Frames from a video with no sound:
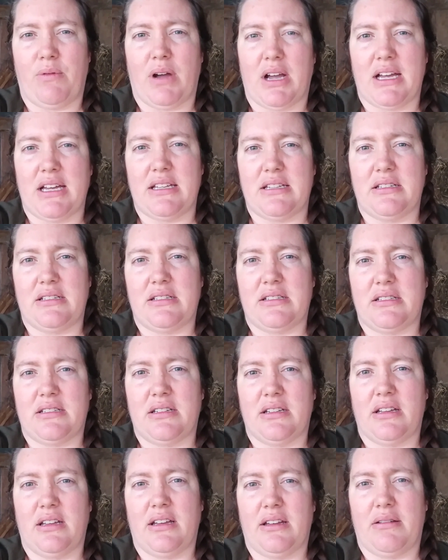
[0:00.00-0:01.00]
was
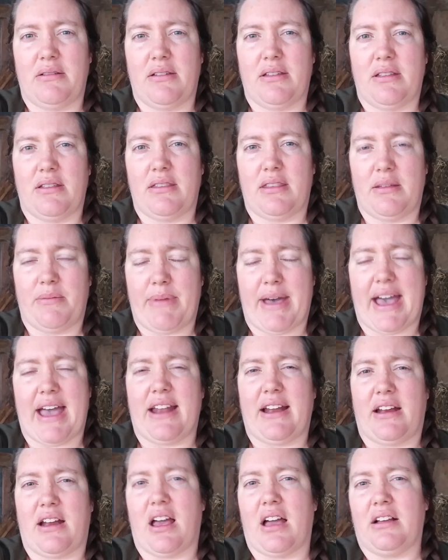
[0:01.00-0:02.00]
the
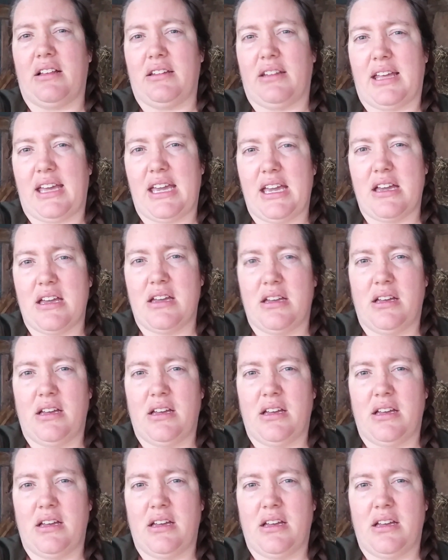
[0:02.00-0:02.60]
bad and ugly.